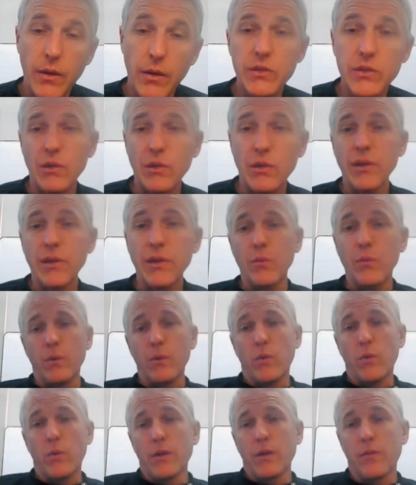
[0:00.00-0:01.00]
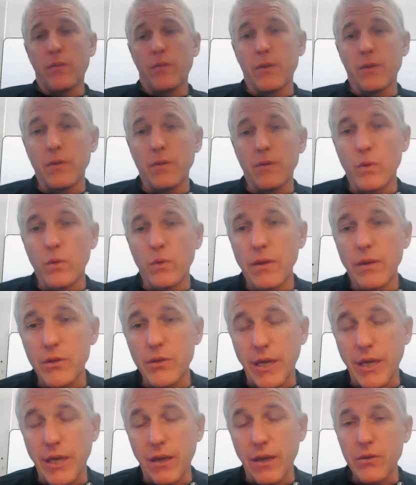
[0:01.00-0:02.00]
I think certainly one of
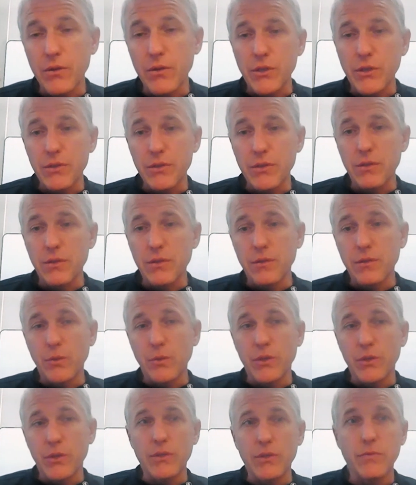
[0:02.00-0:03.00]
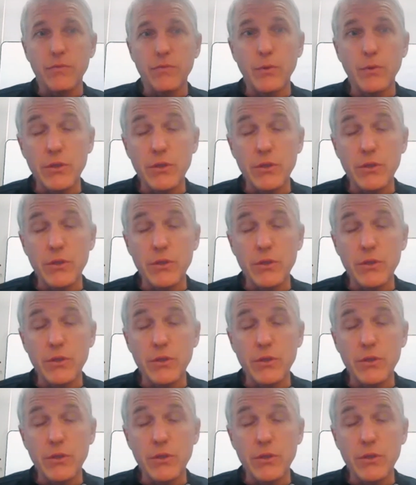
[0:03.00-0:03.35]
the challenges, which is